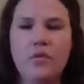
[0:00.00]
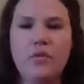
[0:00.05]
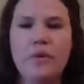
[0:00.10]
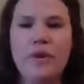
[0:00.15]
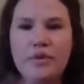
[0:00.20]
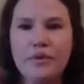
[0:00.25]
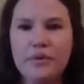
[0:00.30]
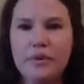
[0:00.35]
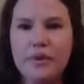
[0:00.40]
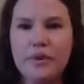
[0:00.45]

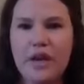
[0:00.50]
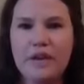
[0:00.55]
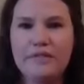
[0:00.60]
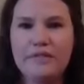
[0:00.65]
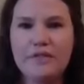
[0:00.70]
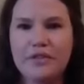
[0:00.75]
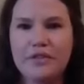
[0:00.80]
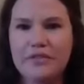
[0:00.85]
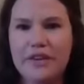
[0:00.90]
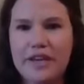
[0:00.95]
went through a lot
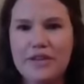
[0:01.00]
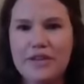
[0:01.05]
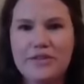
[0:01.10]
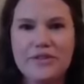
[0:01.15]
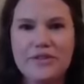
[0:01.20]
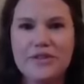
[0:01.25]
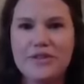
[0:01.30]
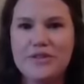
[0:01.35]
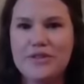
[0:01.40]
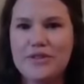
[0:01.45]
of
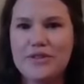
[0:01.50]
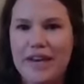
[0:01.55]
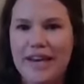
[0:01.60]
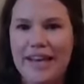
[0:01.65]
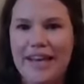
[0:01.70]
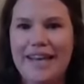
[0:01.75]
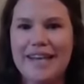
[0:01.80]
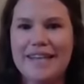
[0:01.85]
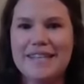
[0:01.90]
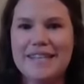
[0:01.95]
certifications and
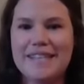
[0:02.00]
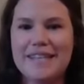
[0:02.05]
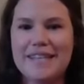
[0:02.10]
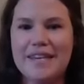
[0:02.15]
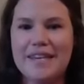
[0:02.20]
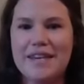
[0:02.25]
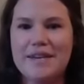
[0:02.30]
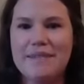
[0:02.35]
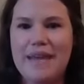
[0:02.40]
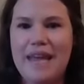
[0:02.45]
trainings,
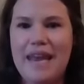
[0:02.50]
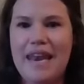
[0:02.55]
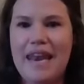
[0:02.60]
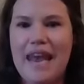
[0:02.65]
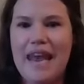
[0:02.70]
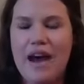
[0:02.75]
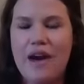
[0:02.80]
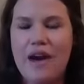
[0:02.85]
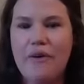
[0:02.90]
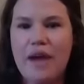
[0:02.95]
and
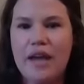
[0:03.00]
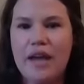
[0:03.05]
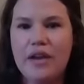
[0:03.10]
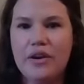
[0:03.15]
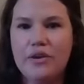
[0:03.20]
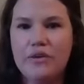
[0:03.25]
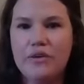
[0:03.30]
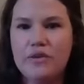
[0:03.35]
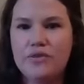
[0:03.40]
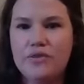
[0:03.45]
now I
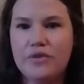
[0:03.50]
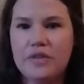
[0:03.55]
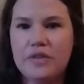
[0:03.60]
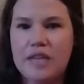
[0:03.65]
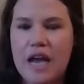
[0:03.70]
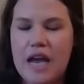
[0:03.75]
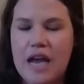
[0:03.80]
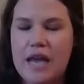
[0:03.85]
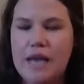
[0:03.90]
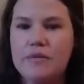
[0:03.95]
coach
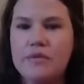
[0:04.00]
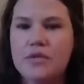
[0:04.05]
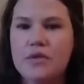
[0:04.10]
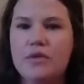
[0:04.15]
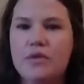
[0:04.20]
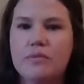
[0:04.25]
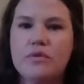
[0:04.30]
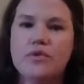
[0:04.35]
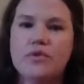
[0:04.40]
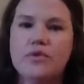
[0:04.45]
full-time. So
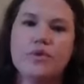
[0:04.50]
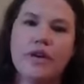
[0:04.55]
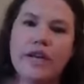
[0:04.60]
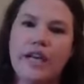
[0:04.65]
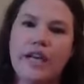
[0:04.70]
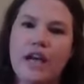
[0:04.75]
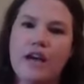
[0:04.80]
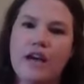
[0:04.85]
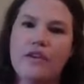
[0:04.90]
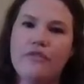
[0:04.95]
the
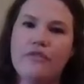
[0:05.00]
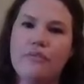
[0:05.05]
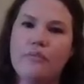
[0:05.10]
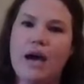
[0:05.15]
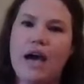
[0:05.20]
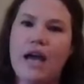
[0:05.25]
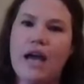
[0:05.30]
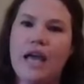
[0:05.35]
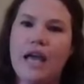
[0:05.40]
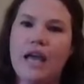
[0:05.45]
majority of
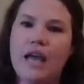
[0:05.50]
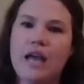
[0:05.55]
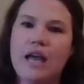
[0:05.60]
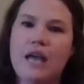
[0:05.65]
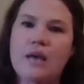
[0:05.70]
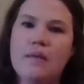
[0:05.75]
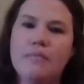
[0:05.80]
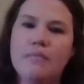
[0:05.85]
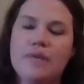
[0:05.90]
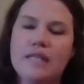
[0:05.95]
my
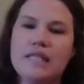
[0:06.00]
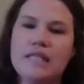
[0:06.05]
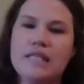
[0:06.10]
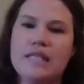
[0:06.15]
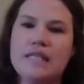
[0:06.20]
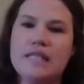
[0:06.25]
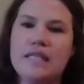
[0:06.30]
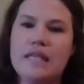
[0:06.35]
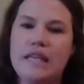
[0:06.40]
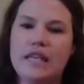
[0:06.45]

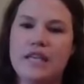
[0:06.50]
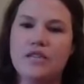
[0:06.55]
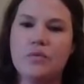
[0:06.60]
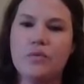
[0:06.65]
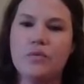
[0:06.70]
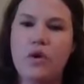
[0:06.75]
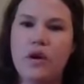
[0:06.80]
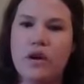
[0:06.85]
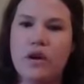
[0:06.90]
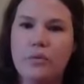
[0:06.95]
business is
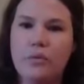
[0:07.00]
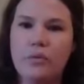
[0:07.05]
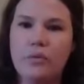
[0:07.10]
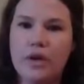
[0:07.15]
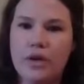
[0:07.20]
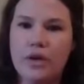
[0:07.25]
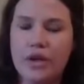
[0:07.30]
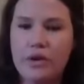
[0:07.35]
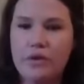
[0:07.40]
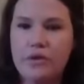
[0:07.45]

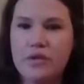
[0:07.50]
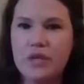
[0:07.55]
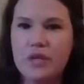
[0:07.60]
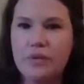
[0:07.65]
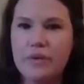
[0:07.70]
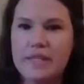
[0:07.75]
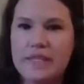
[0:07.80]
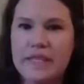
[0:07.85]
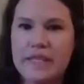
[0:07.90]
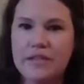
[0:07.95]
one-on-one coaching
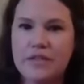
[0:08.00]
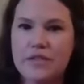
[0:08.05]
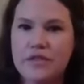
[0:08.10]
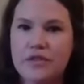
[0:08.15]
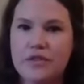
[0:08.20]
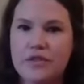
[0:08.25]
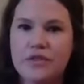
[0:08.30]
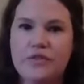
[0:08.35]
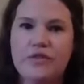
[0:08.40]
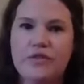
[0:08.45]
with
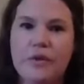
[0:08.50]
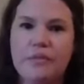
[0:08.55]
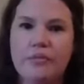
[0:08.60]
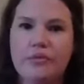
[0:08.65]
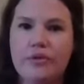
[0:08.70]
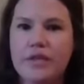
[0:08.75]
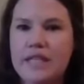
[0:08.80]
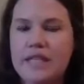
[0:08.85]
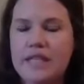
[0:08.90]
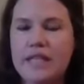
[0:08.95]
dancers from
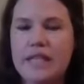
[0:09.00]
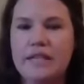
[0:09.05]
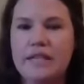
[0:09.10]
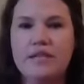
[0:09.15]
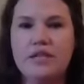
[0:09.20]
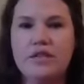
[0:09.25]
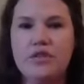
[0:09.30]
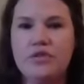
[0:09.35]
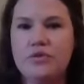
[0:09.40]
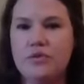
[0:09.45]

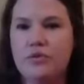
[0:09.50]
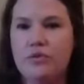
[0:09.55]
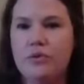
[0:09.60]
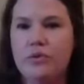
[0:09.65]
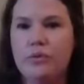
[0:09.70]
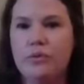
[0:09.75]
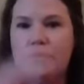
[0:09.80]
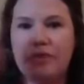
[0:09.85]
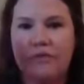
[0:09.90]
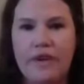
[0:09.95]
preteens
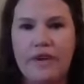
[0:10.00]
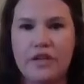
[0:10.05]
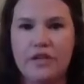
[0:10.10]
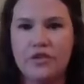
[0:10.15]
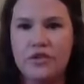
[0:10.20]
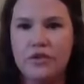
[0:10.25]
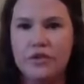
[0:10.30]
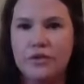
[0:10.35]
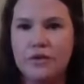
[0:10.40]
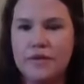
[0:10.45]
to
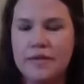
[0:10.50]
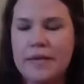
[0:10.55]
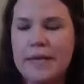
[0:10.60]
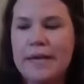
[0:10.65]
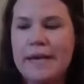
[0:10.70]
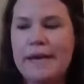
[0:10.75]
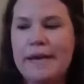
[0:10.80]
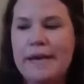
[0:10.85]
professionals.